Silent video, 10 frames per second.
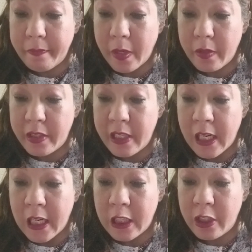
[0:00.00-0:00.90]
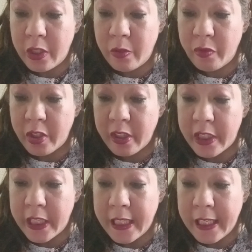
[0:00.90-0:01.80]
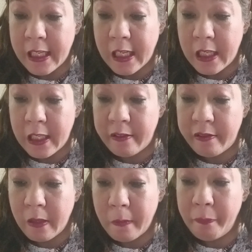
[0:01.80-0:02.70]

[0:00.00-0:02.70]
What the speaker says: posted on June 13 of